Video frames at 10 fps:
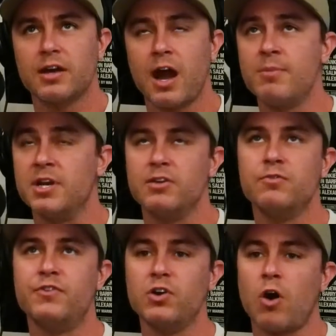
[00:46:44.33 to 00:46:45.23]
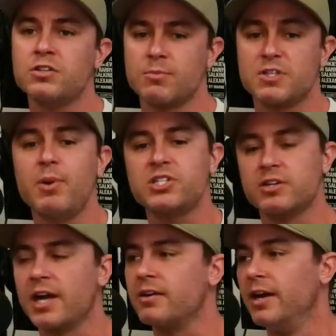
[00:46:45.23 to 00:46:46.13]
I mean, you feel awesome,
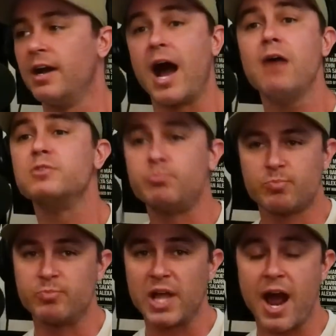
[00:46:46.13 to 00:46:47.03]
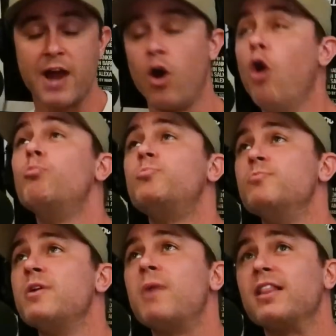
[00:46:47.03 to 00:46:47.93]
especially like I hope
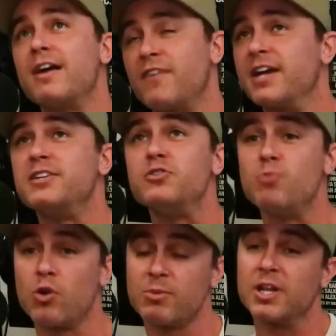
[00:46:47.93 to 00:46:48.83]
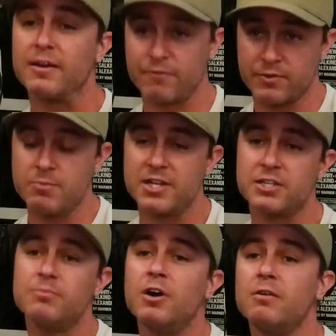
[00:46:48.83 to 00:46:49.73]
in my life I get to do more, but like you
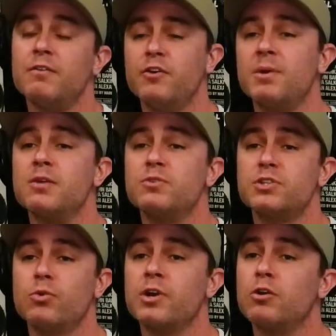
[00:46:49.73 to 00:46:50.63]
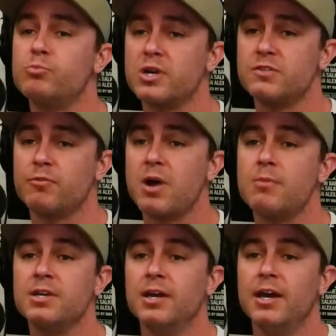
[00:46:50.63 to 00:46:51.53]
mentioned a film I did with Sigourney called Prayers for
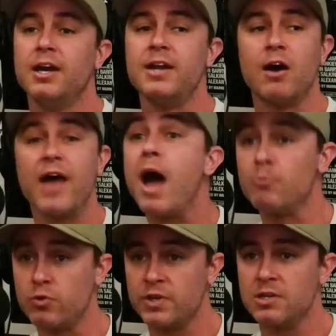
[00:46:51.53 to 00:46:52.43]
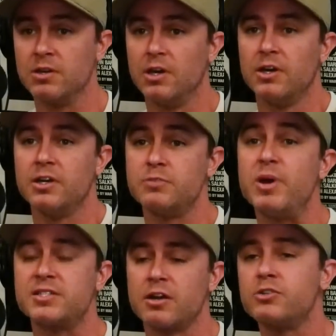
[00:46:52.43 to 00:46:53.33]
Bobby. Now that movie is
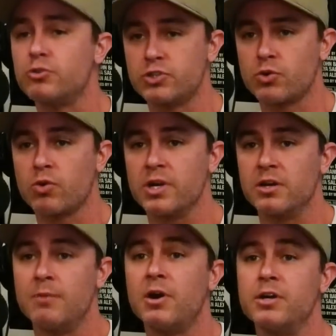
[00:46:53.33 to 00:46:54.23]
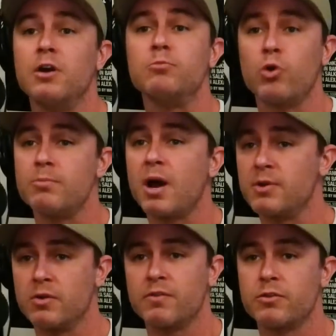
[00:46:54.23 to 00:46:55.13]
based on a true story about a young boy,
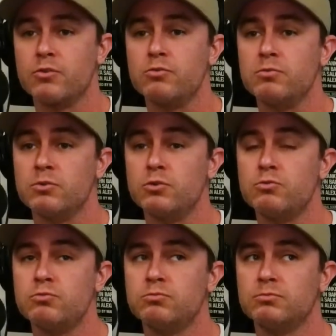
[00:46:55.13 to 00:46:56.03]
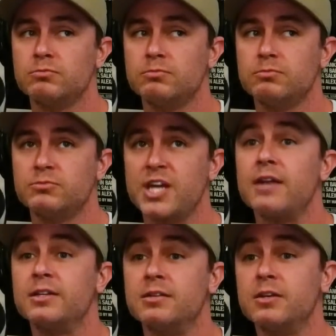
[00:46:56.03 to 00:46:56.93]
Bobby Griffith, who
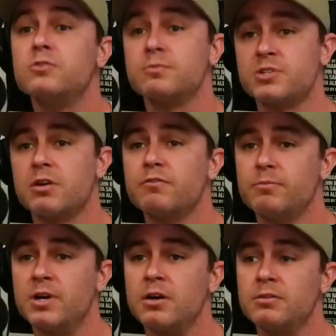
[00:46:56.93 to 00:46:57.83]
sadly kills himself